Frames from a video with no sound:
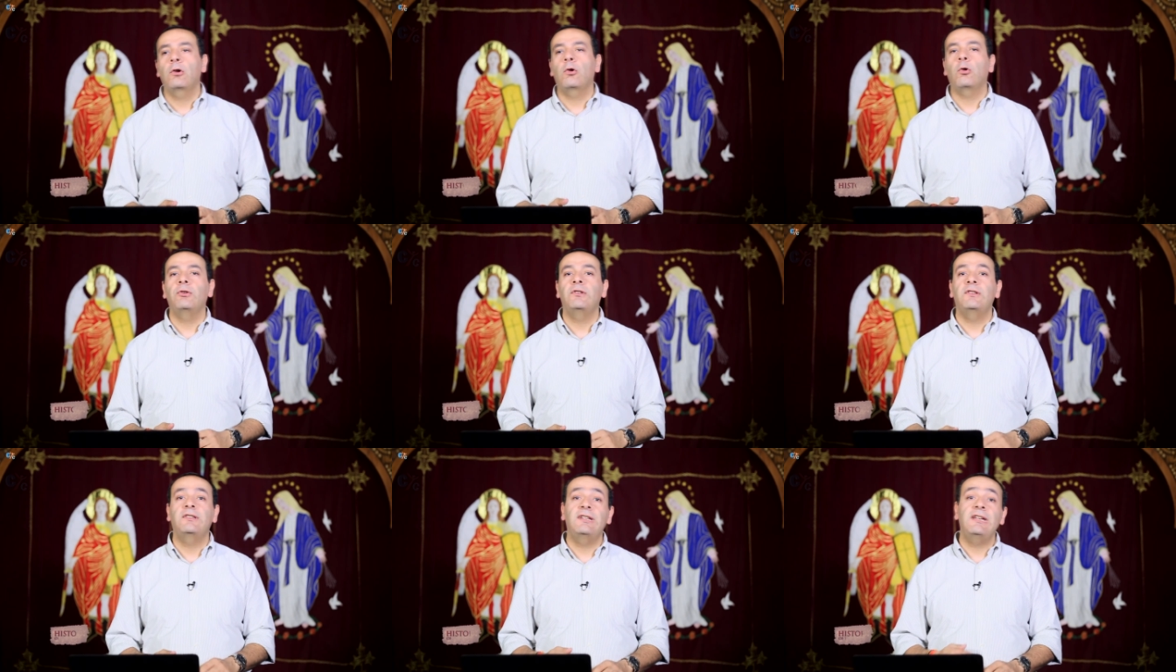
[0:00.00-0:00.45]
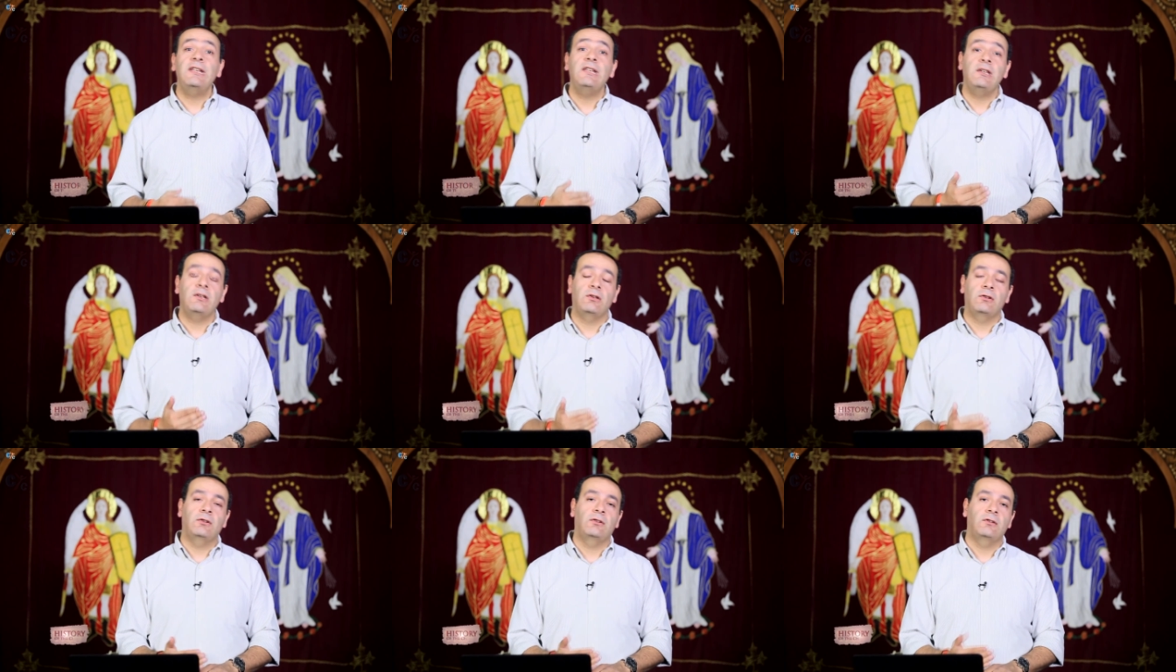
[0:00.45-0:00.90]

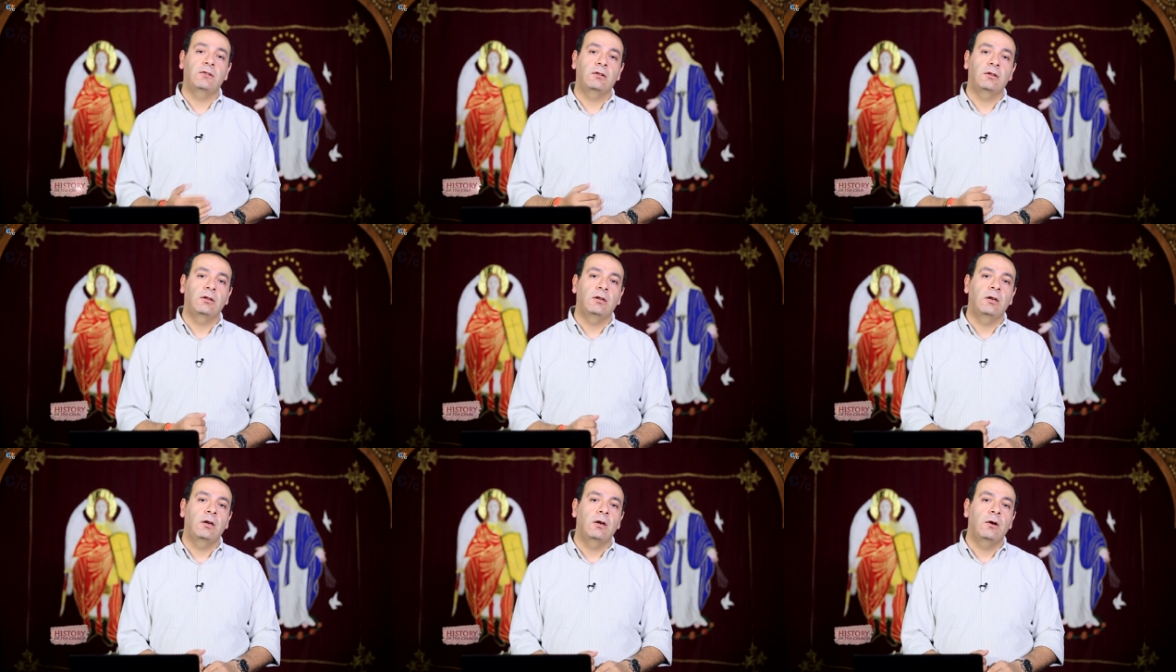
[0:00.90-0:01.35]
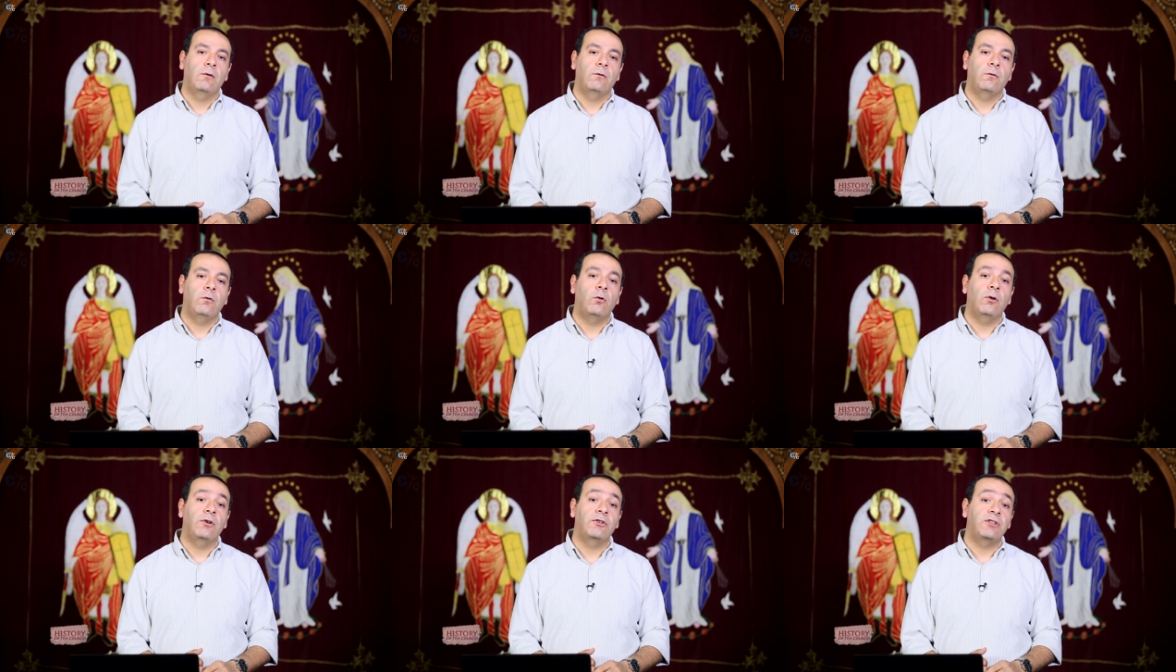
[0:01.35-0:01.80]
continued
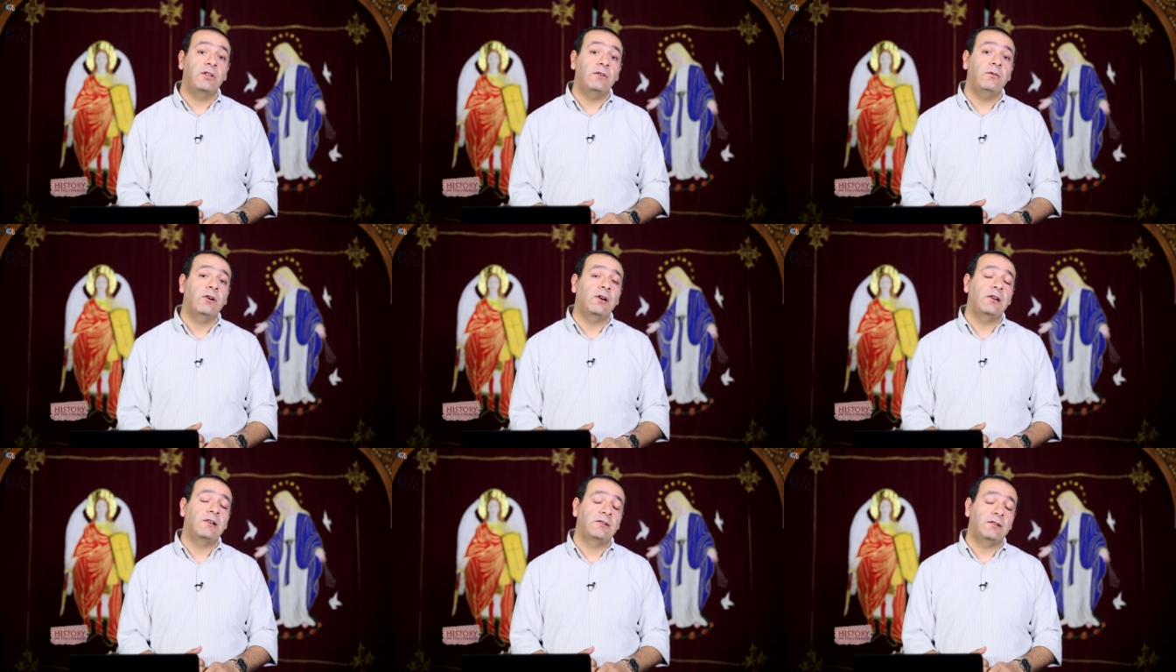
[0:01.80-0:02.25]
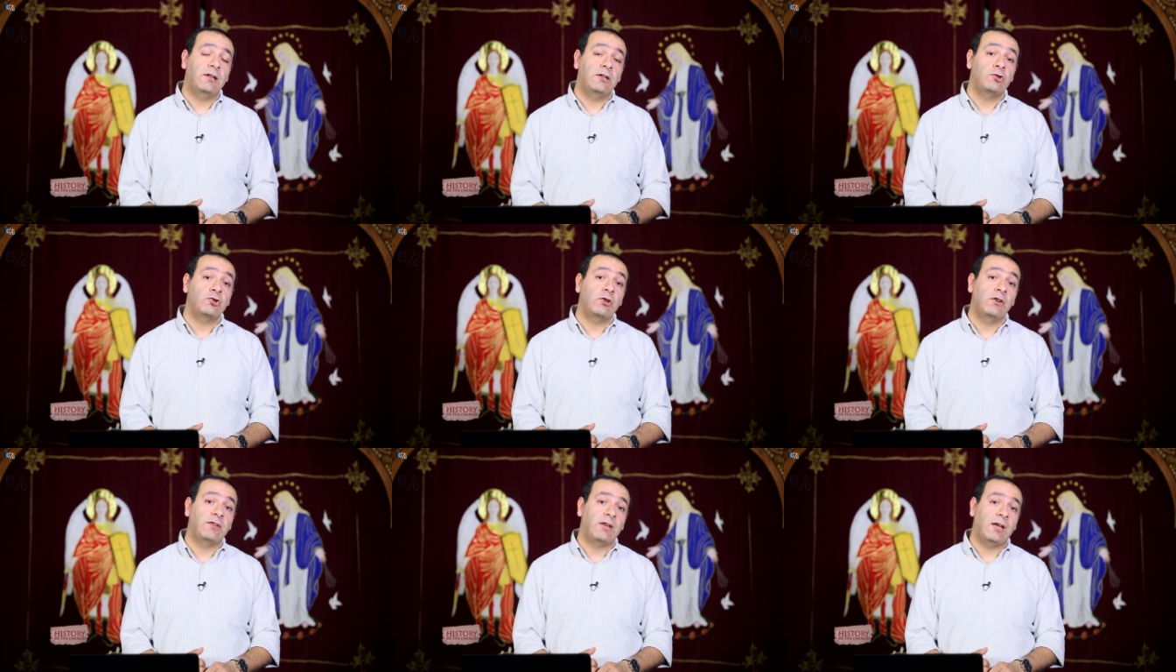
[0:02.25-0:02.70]
for several
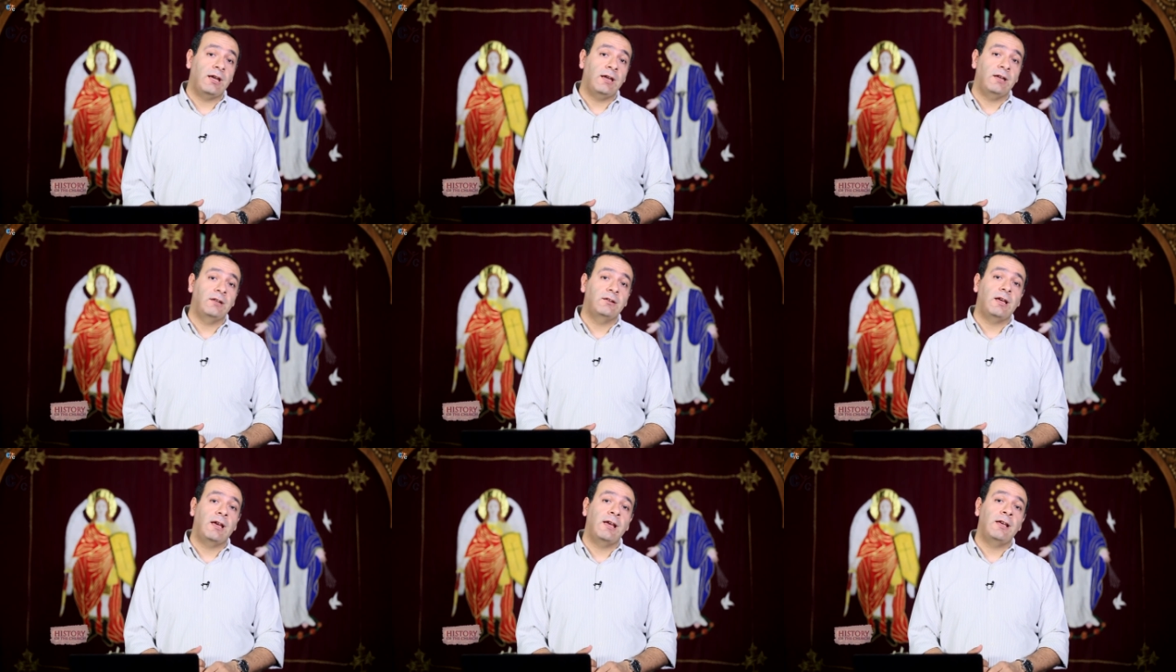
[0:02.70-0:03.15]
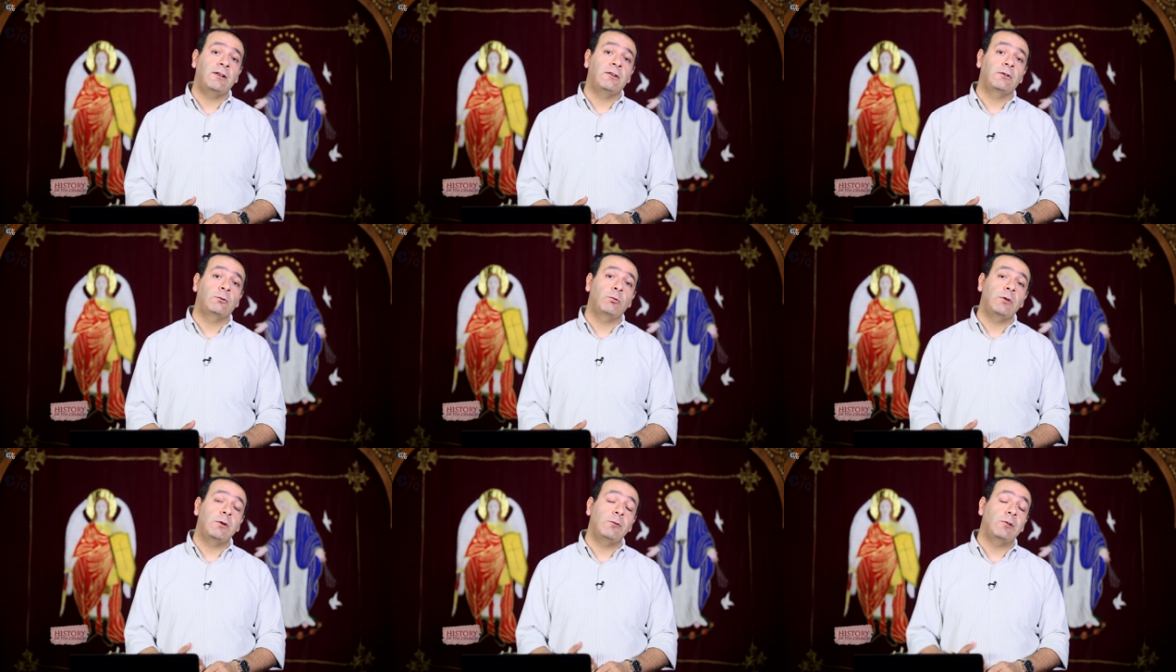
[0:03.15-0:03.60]
centuries ahead
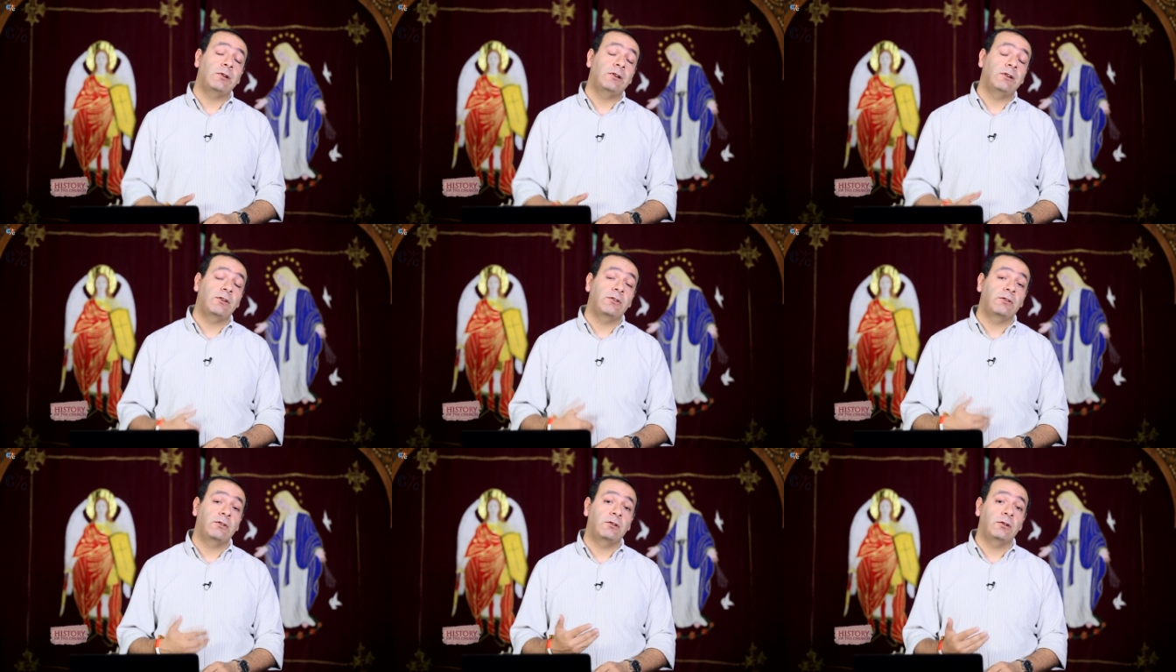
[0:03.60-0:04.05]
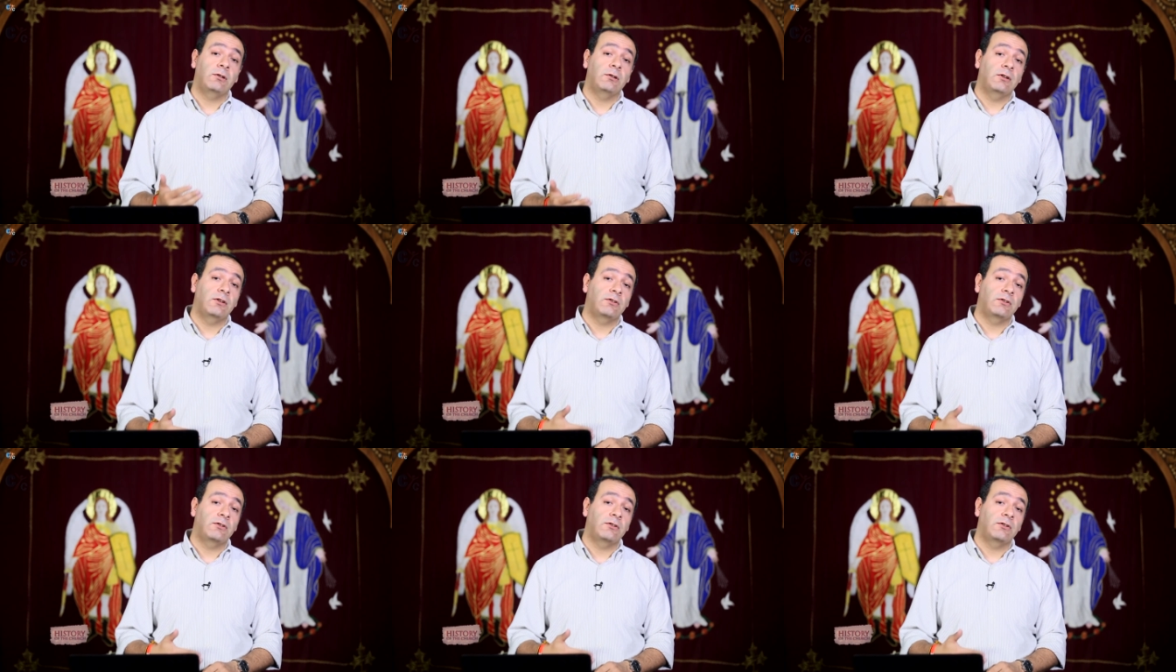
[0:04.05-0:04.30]
as we will dis